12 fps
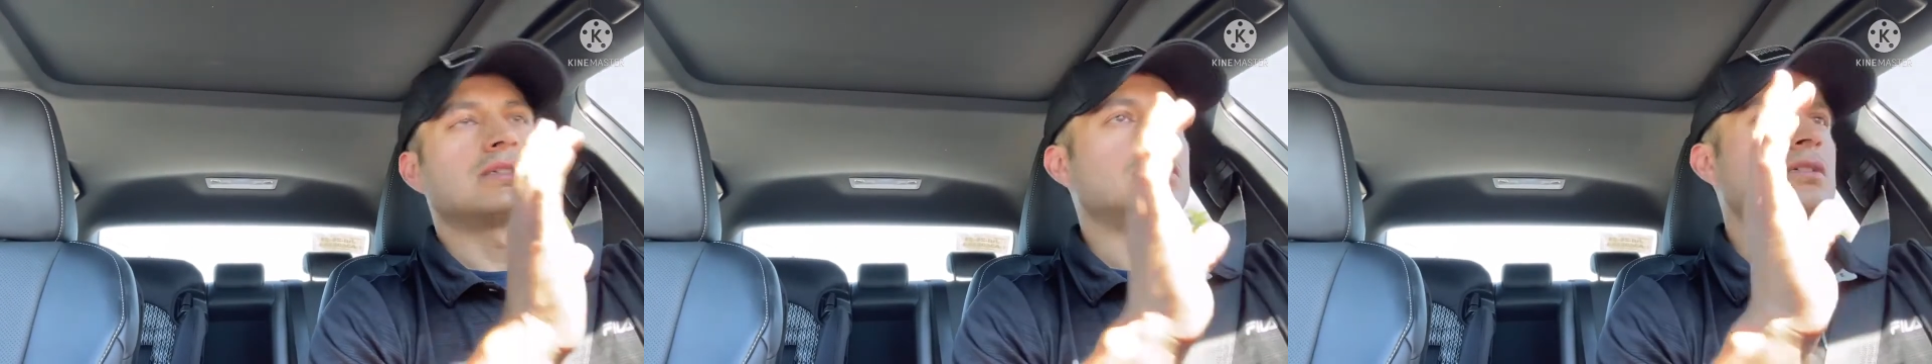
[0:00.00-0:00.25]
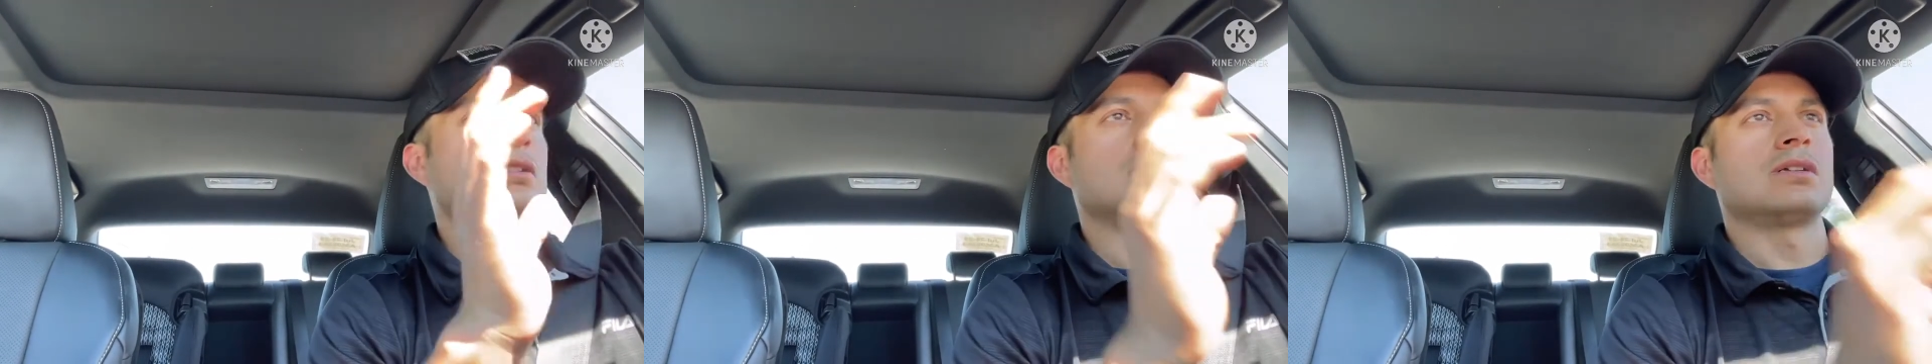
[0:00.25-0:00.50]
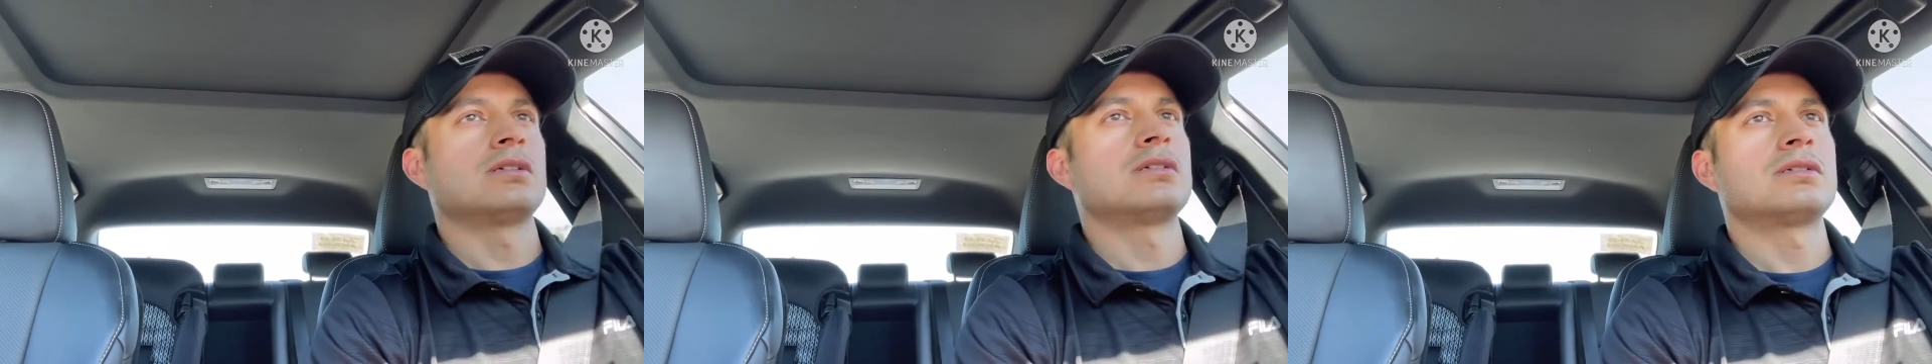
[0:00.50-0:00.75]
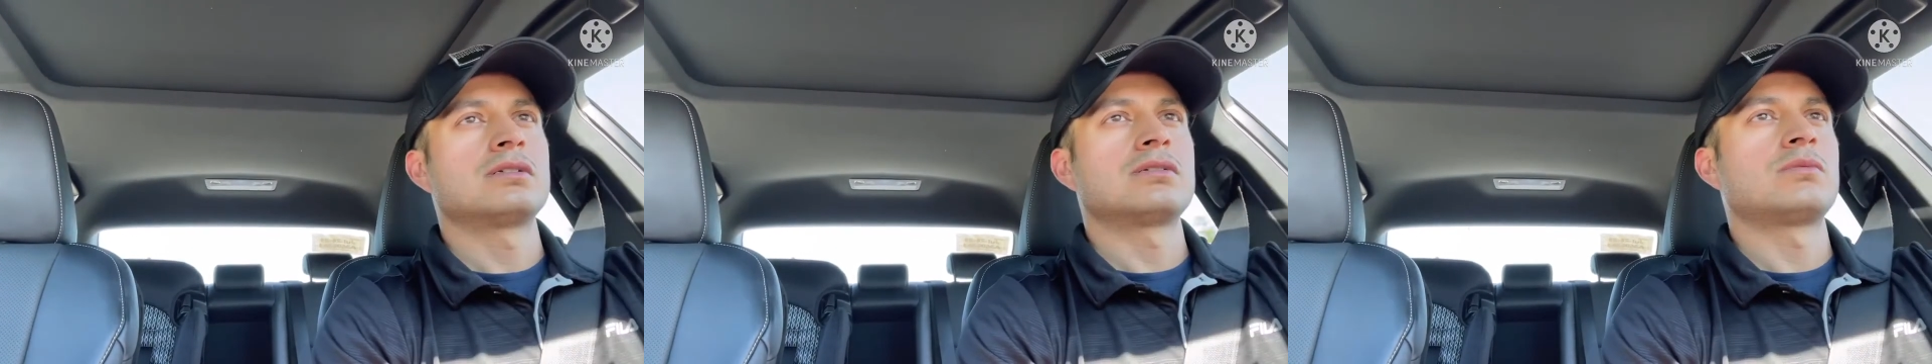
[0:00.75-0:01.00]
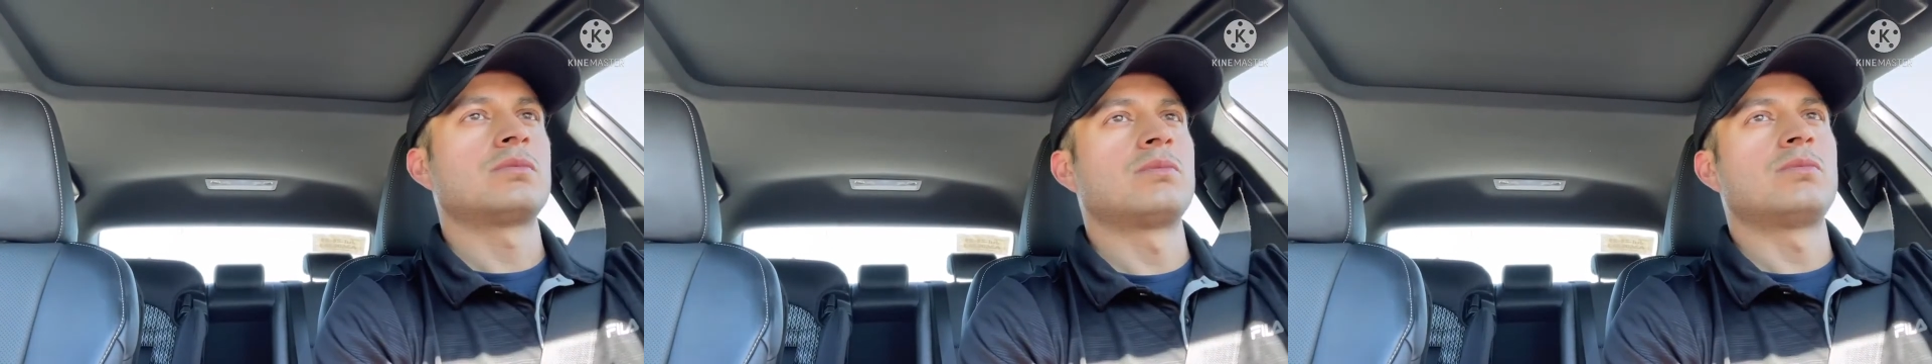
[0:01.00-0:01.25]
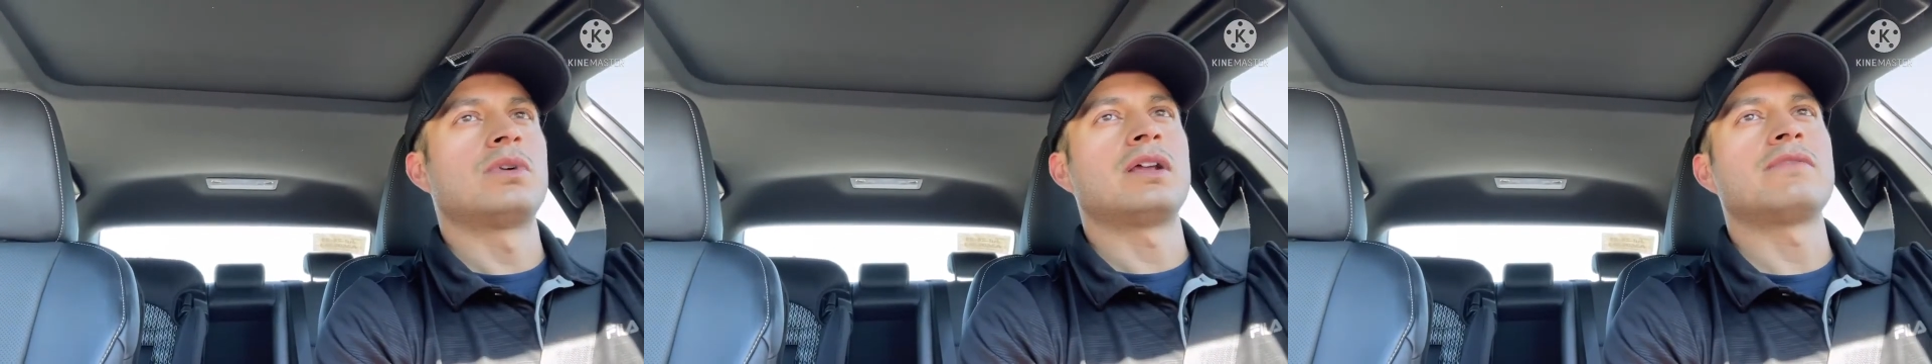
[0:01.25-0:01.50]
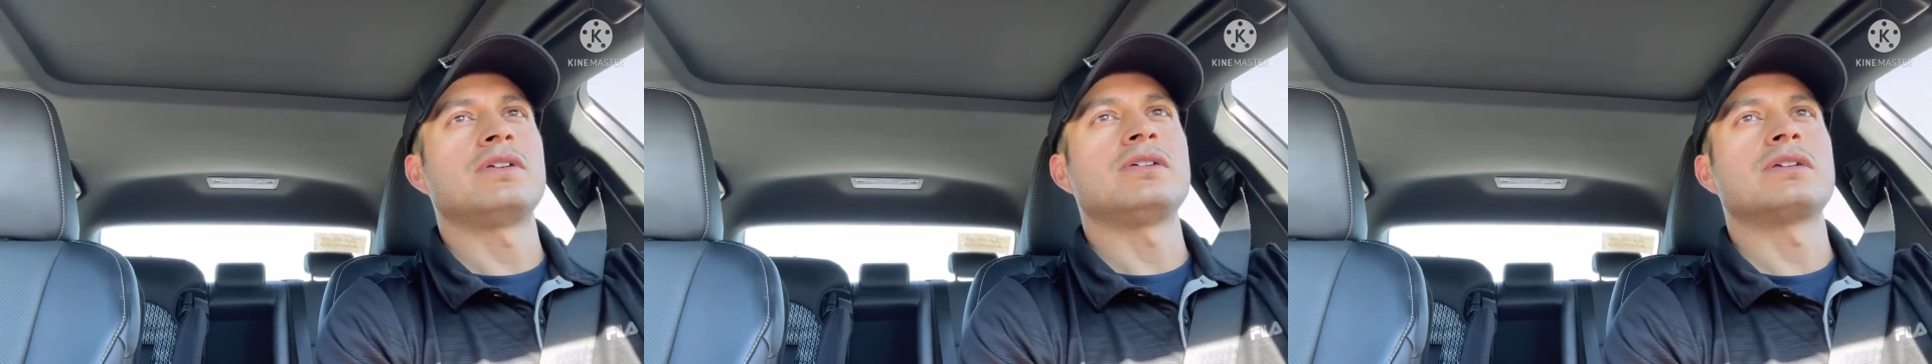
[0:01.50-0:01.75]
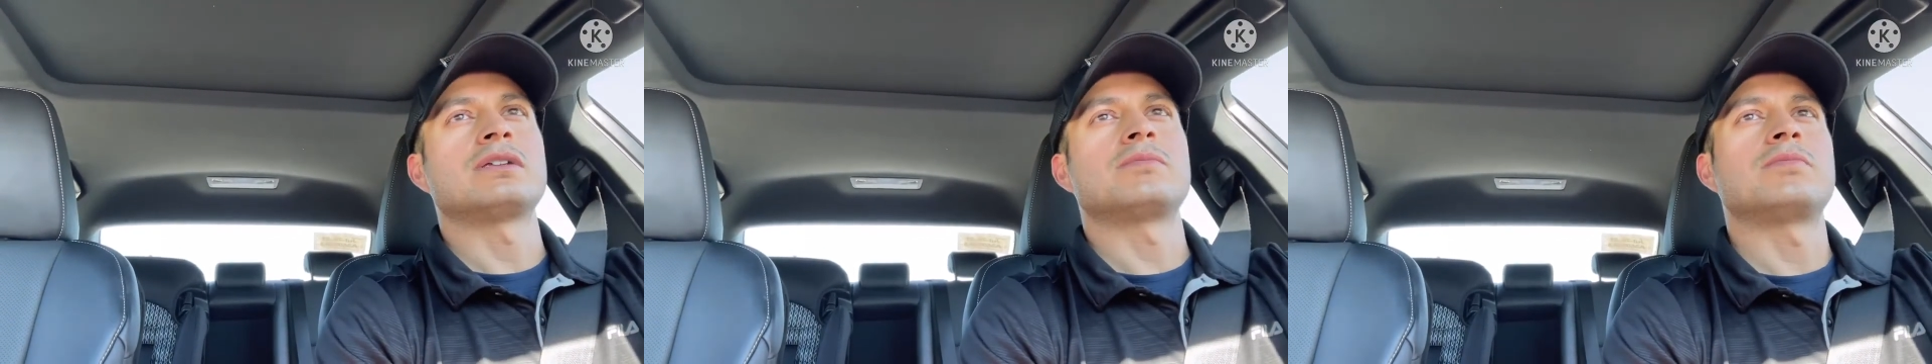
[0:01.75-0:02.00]
are whatever
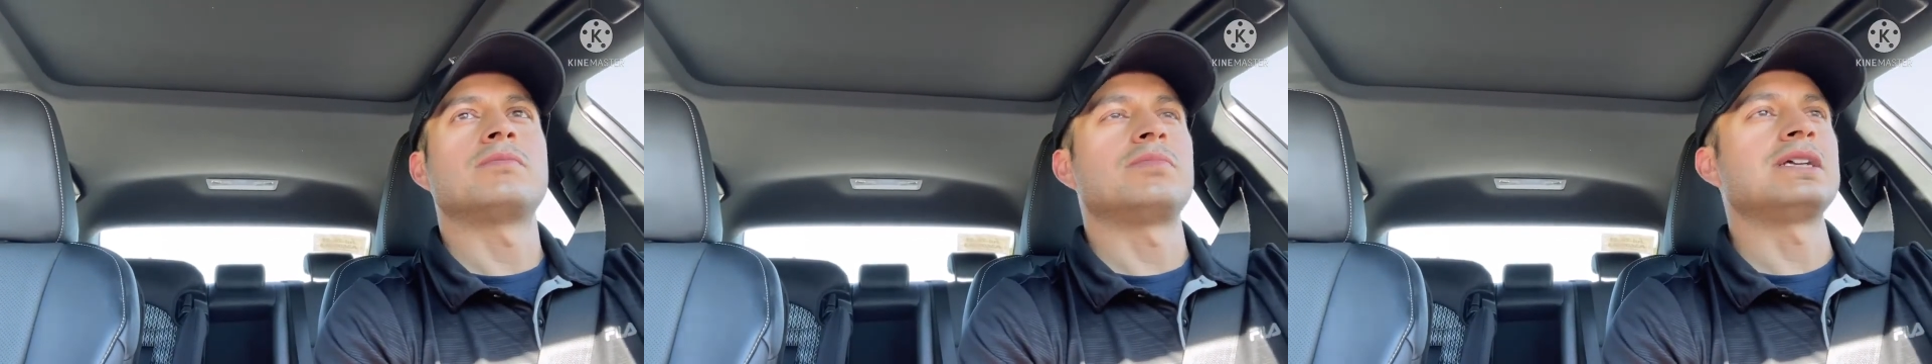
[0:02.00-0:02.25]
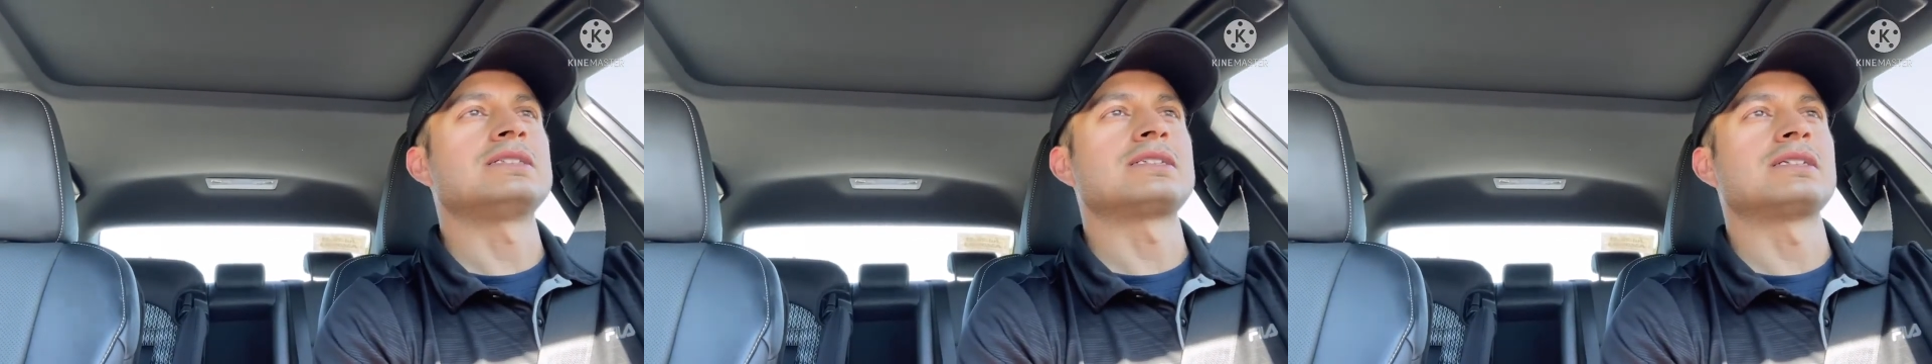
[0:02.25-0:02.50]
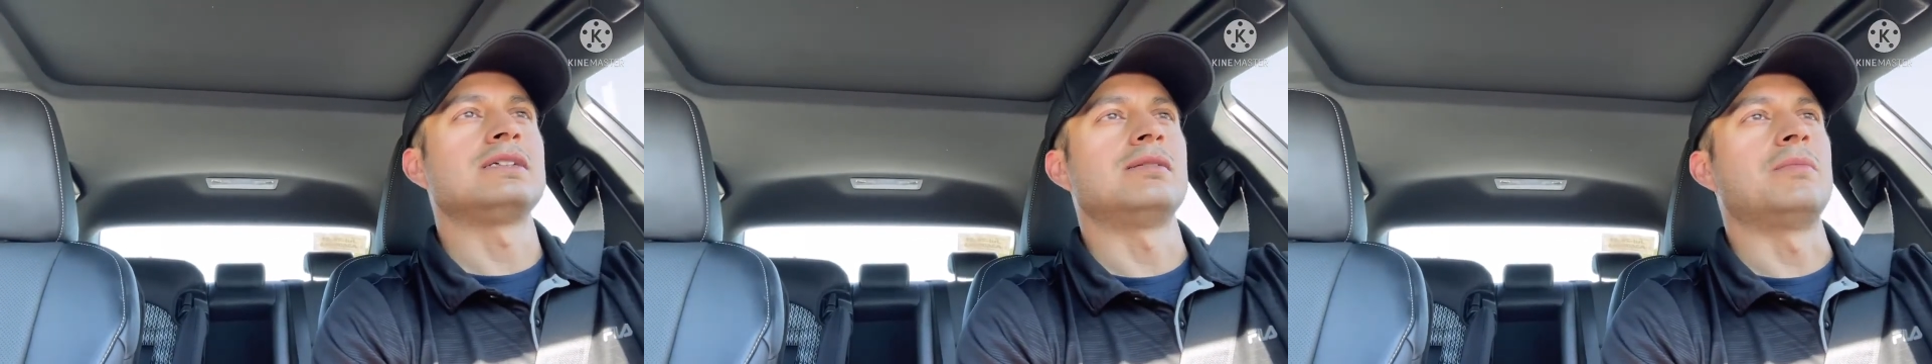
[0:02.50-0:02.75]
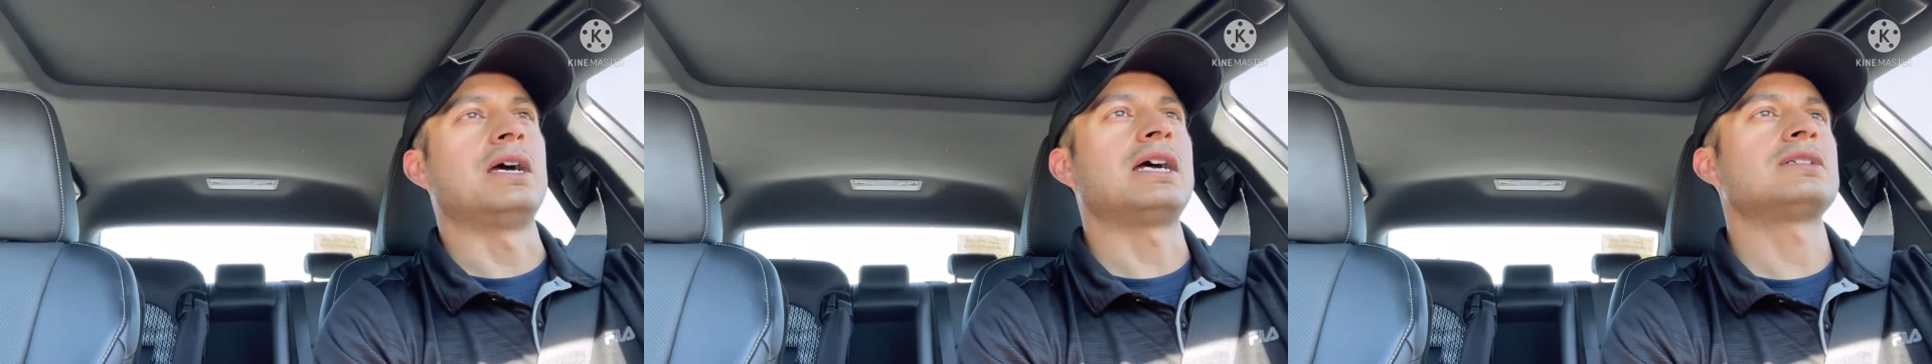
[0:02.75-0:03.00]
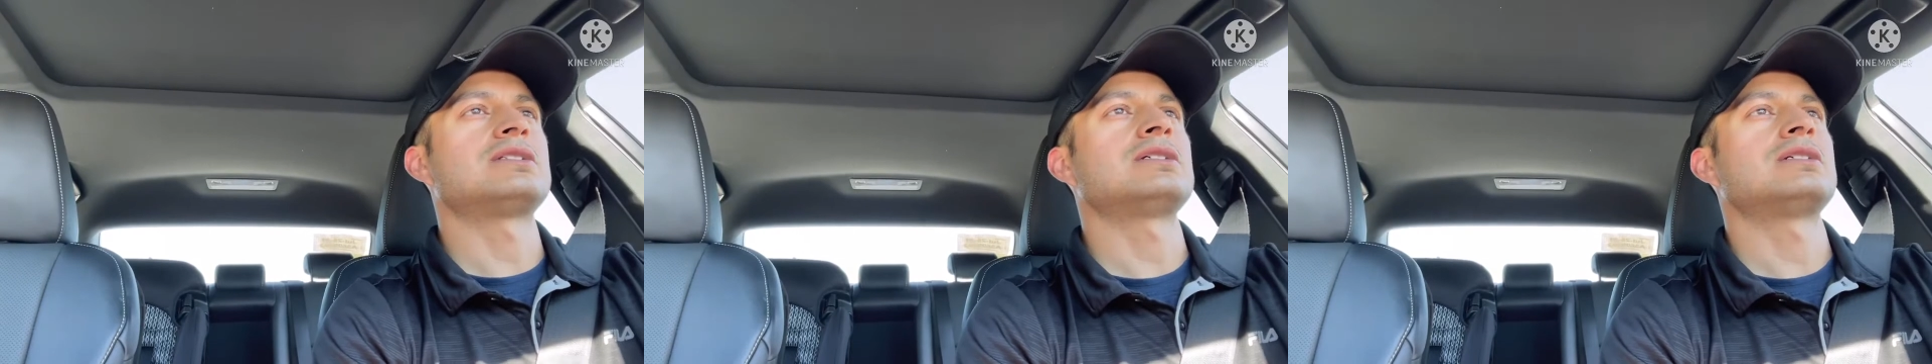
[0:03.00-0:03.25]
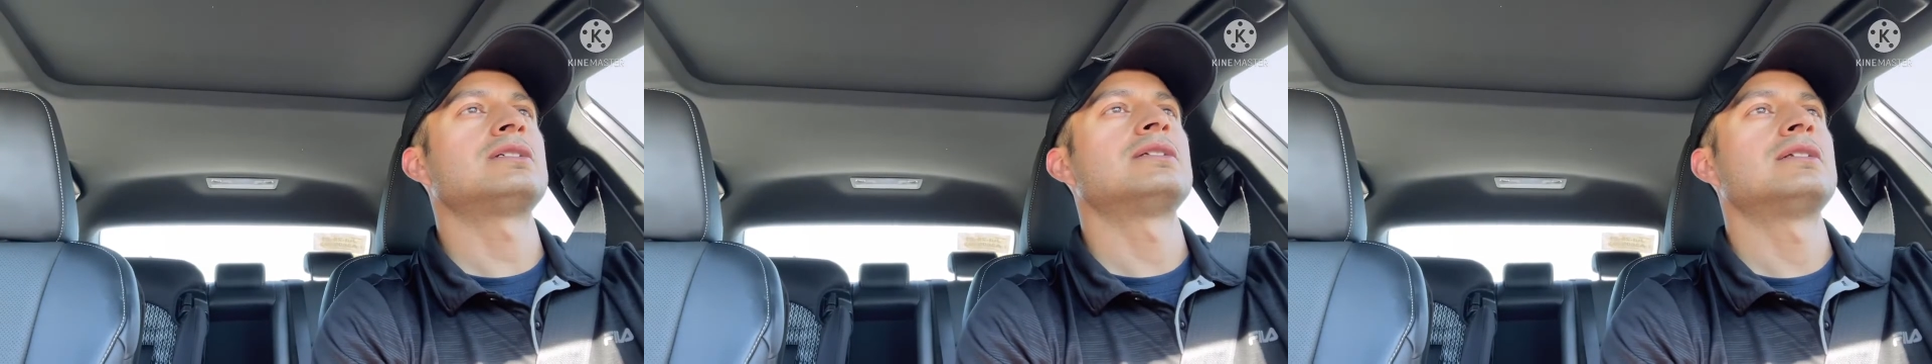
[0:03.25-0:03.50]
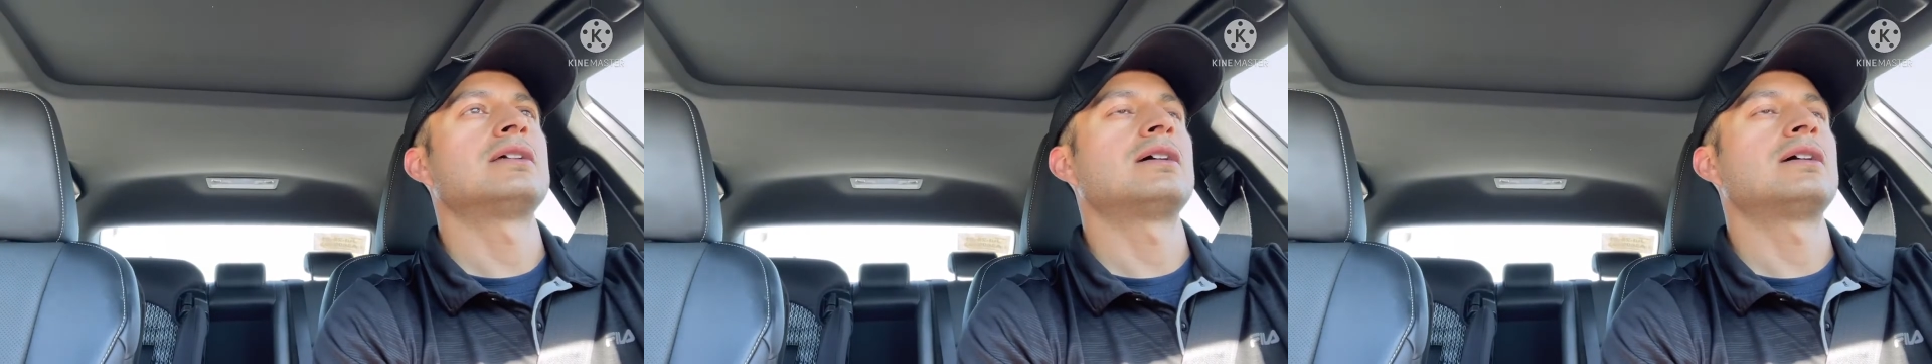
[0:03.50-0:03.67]
you can basically imagine.